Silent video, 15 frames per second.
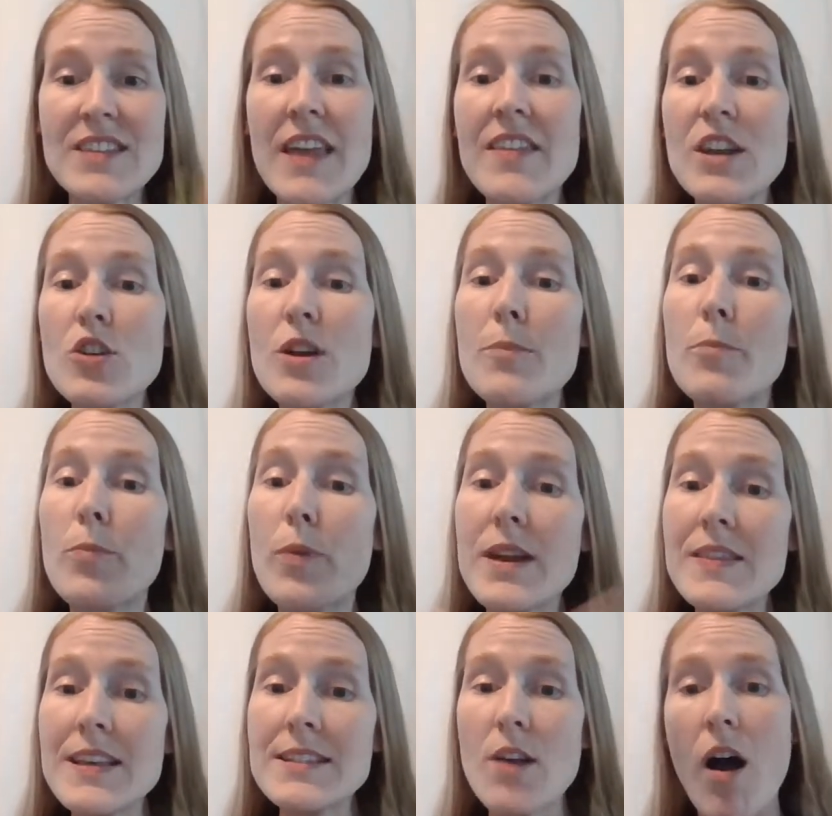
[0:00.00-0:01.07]
and then you can
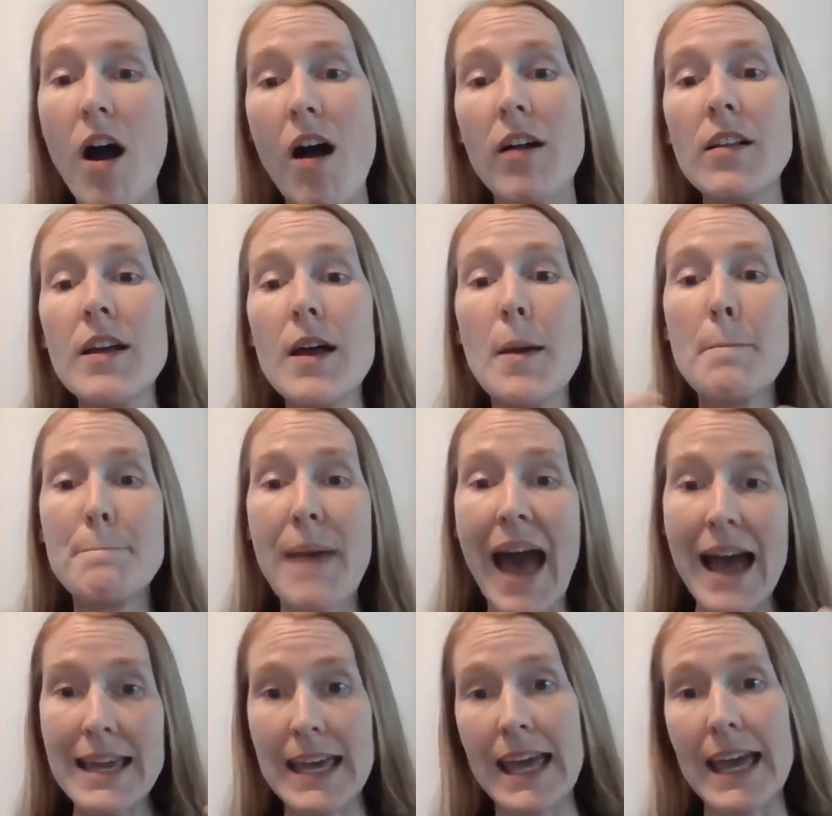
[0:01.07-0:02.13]
bring these all
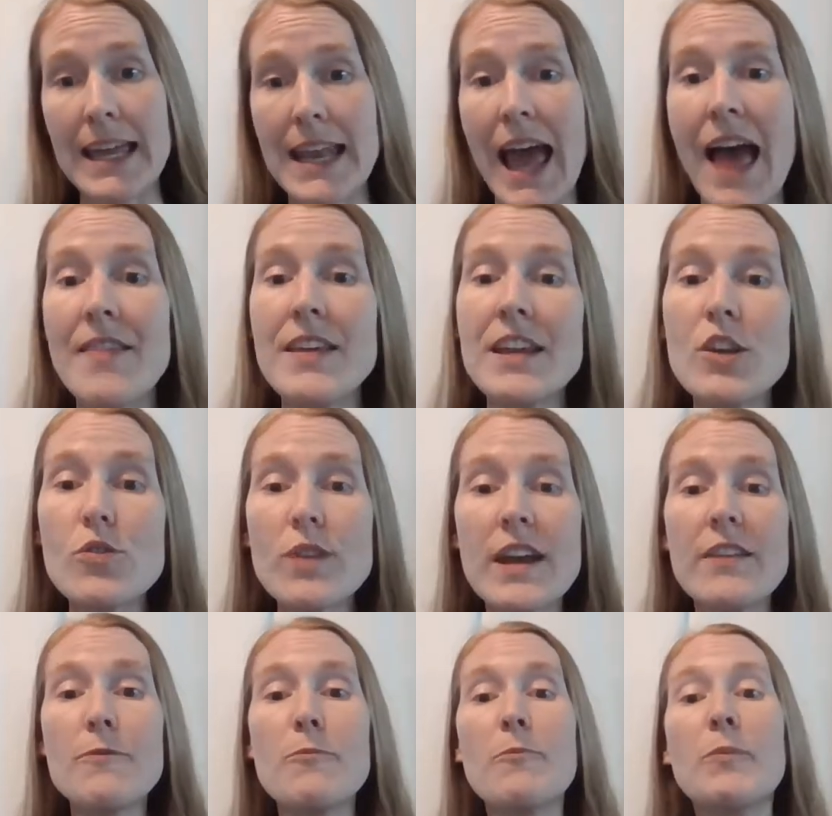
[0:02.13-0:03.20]
back in, and then you
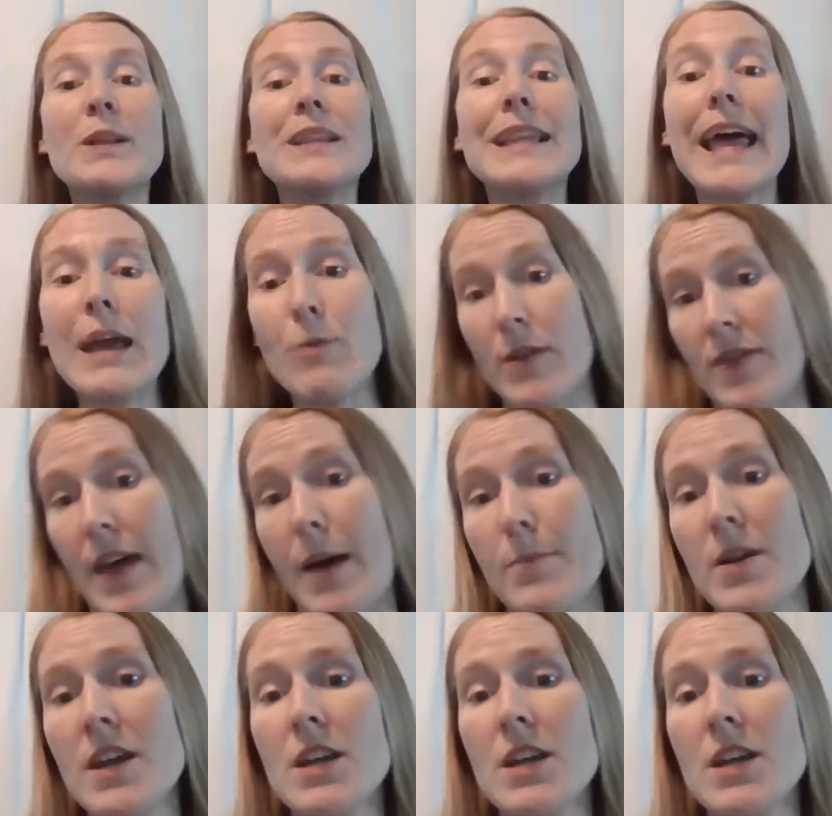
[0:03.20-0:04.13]
can play with them.